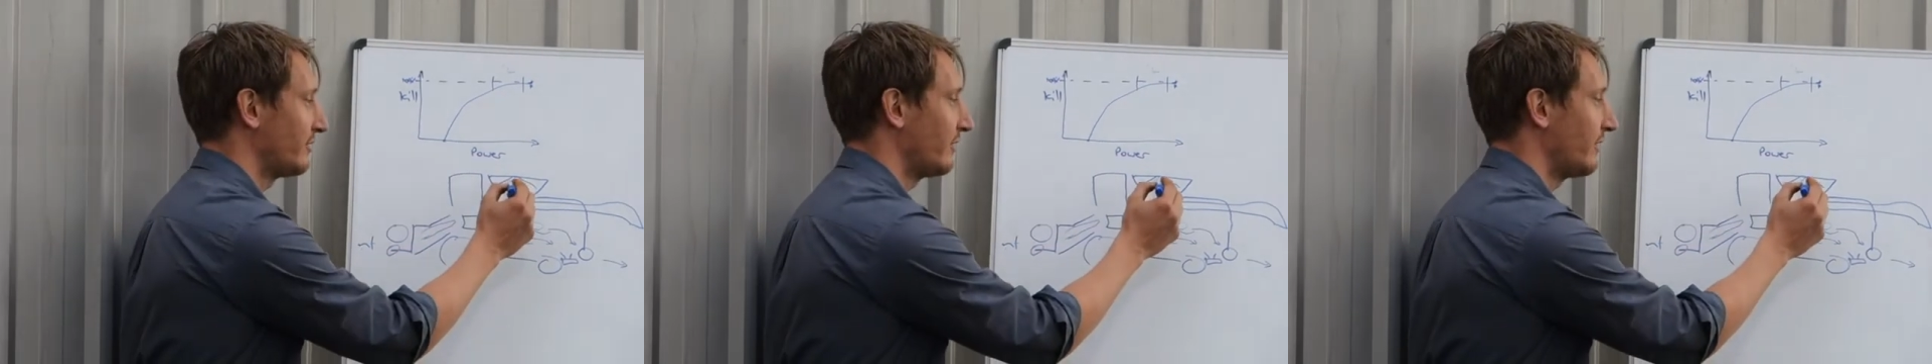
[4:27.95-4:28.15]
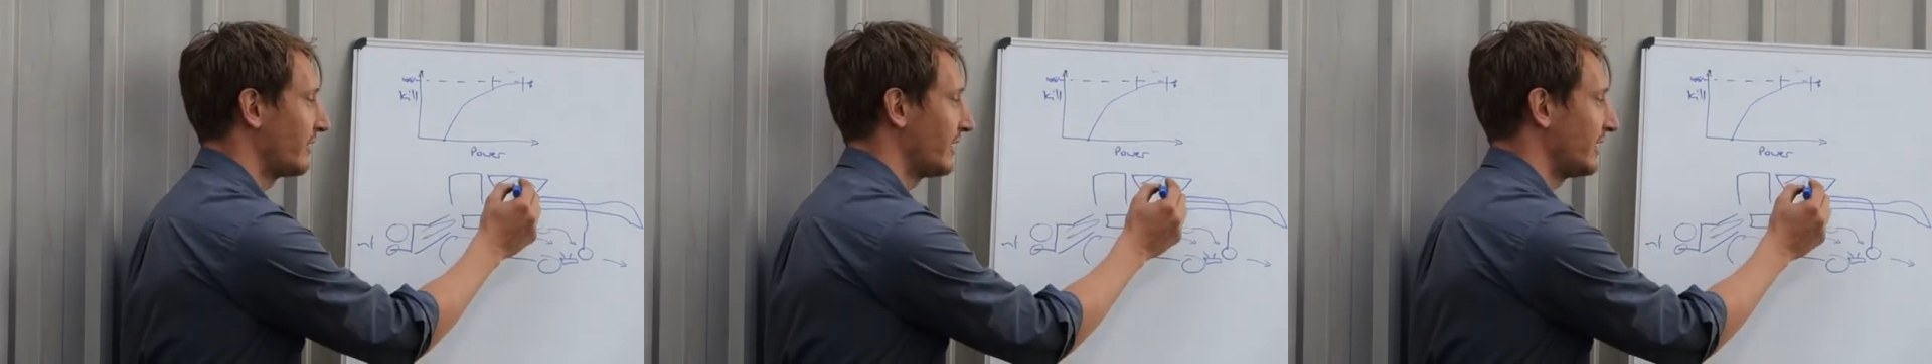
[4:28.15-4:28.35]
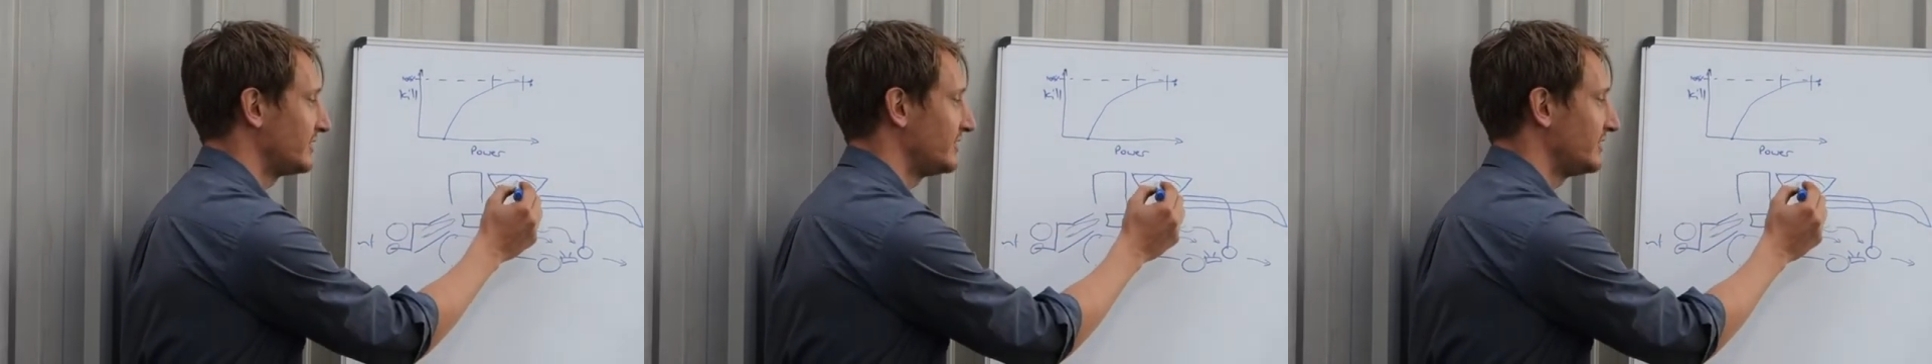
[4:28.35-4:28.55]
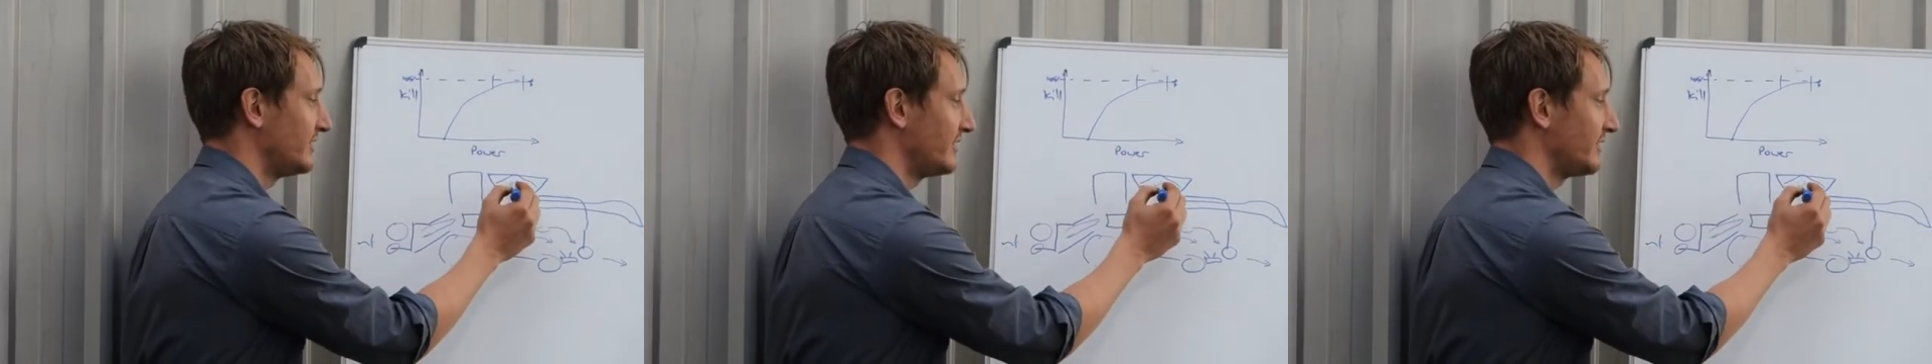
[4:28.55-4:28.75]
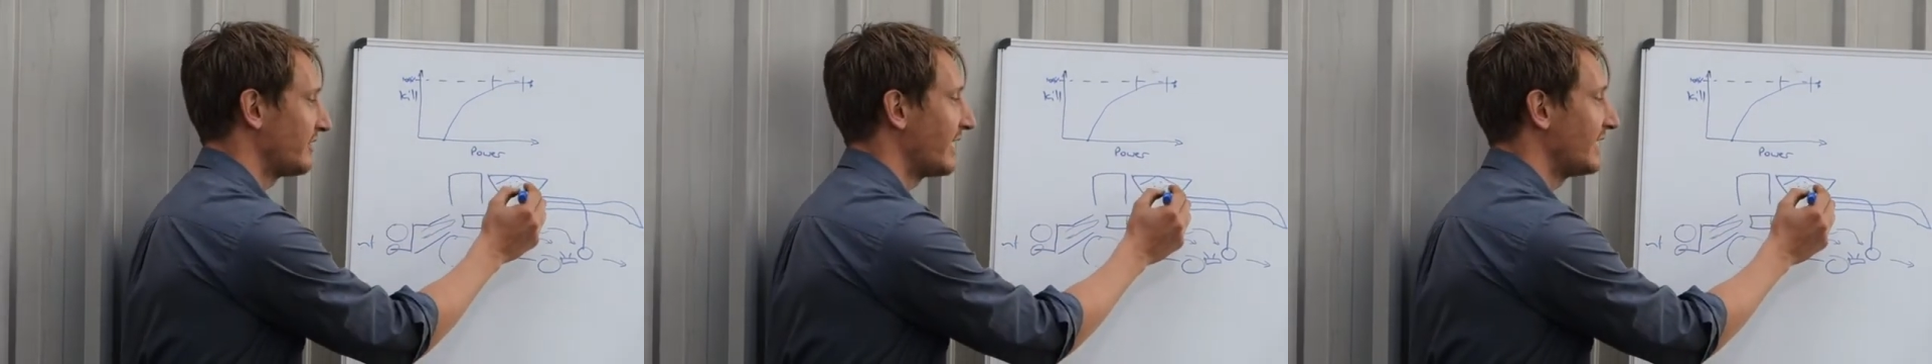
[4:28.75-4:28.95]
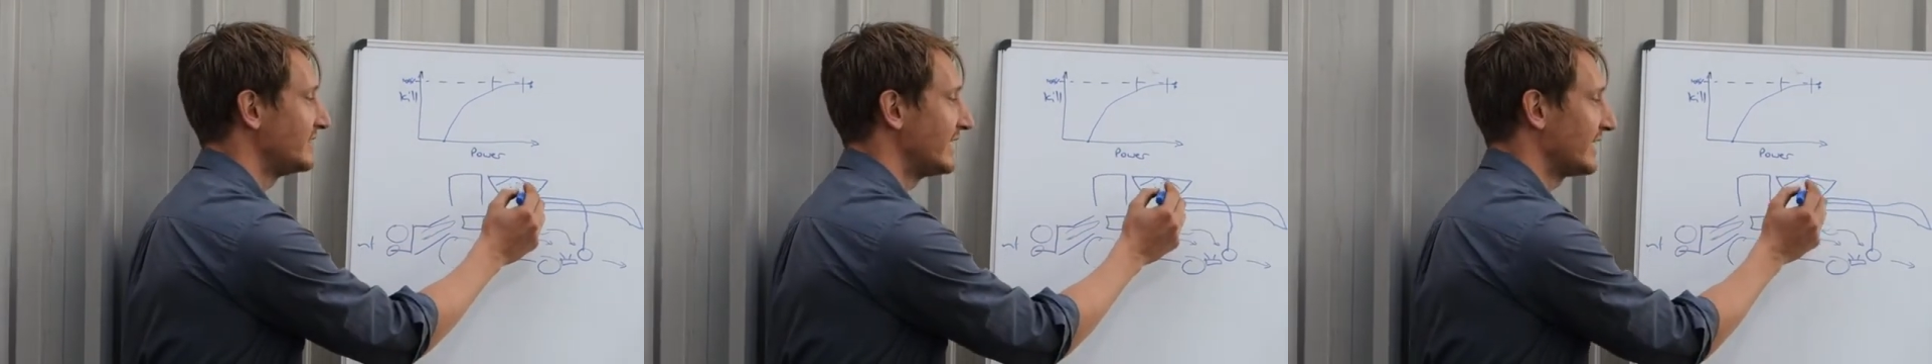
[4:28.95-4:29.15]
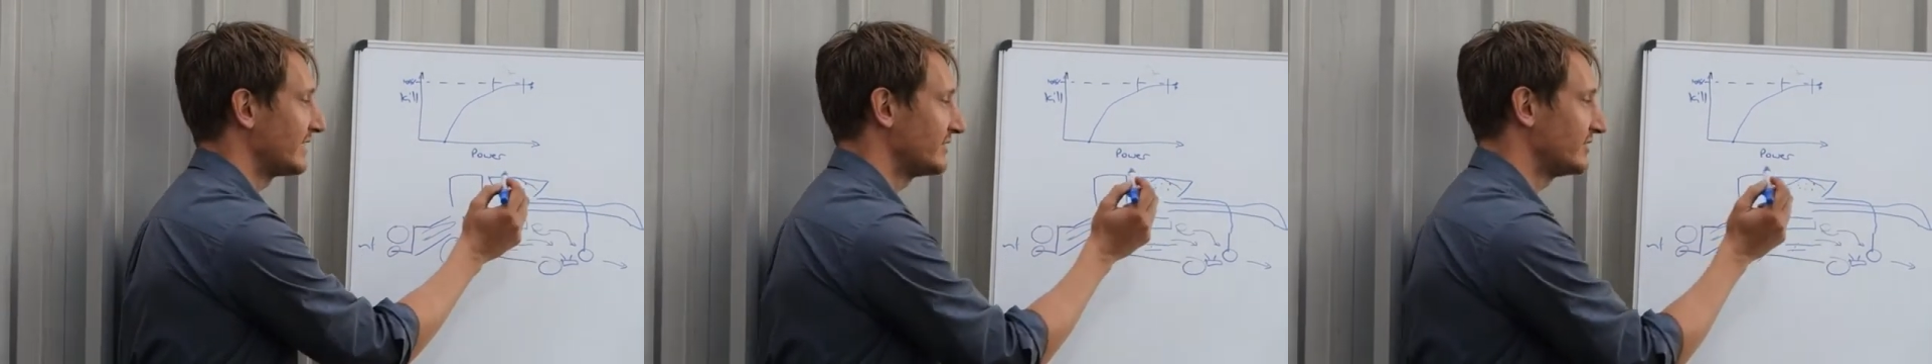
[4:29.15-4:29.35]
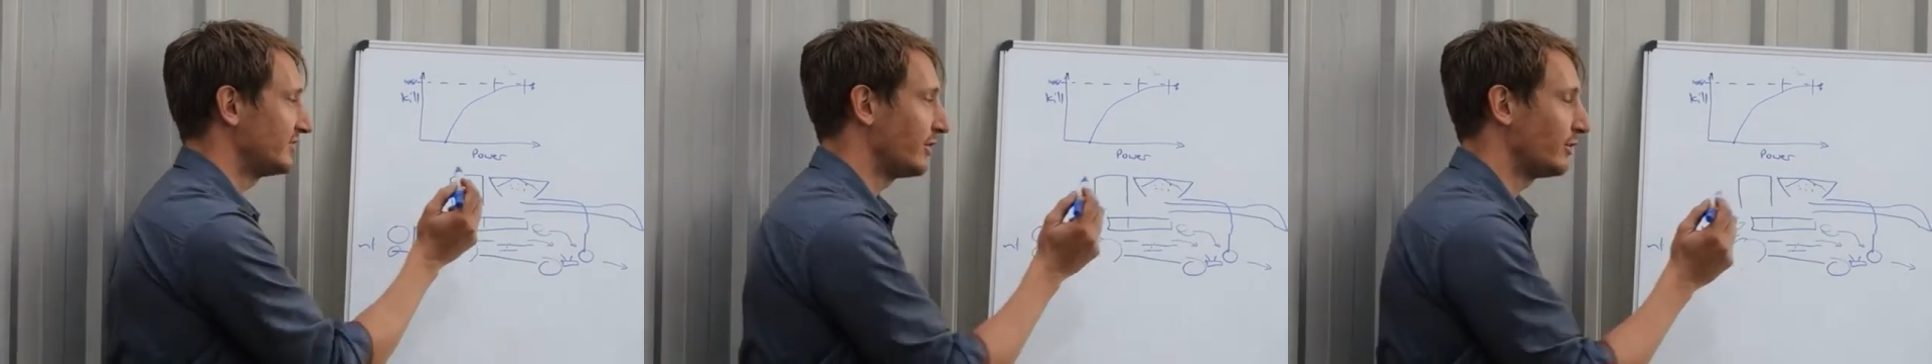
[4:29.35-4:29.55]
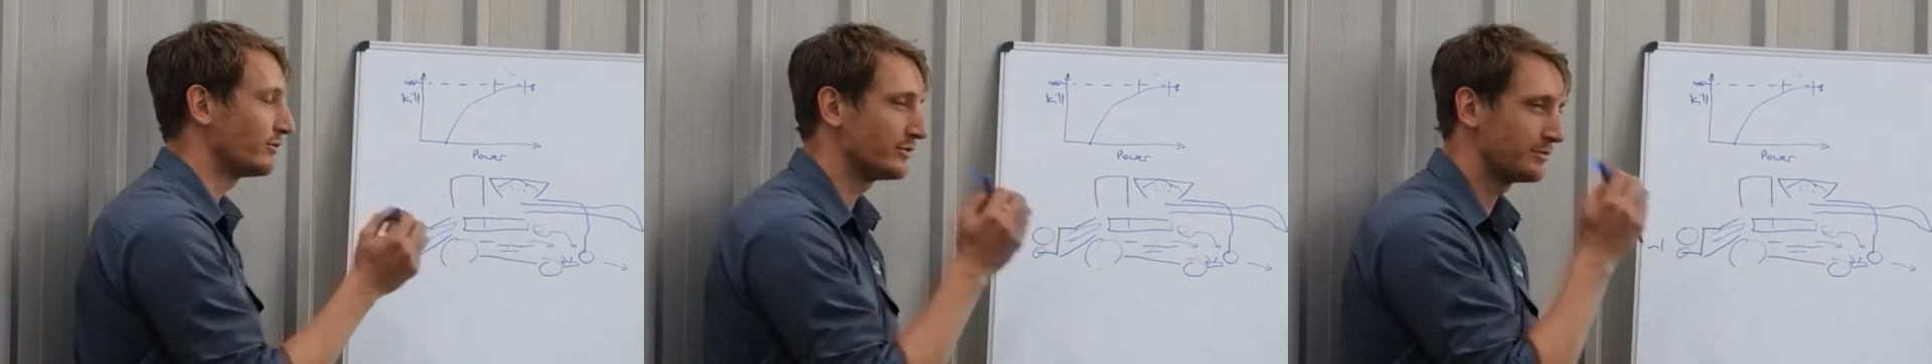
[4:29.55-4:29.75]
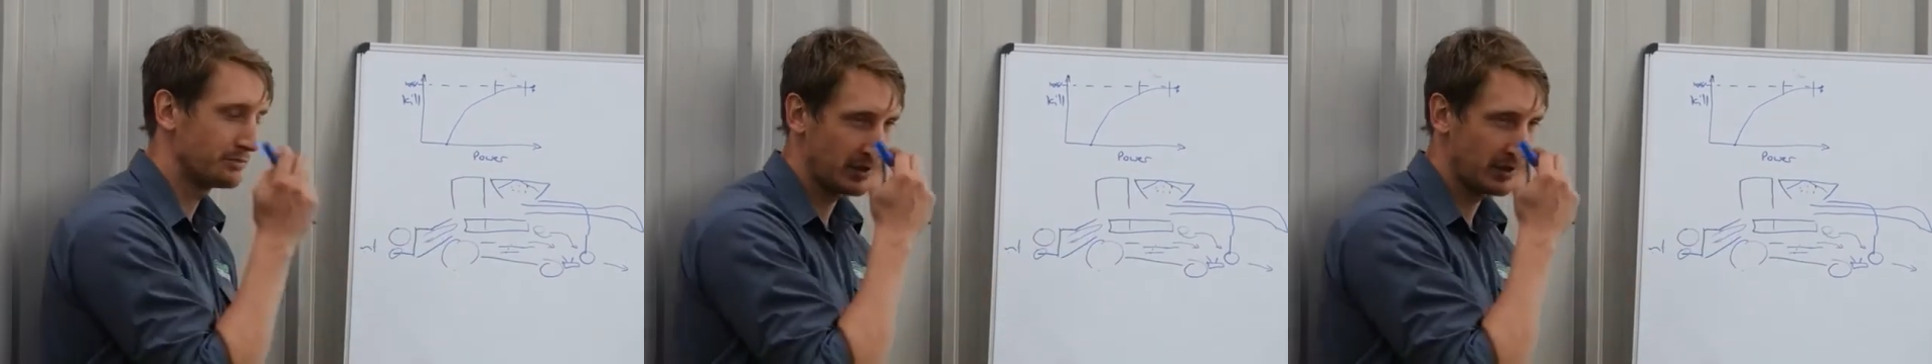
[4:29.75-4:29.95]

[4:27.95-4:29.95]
ryegrass is in the grain tank itself.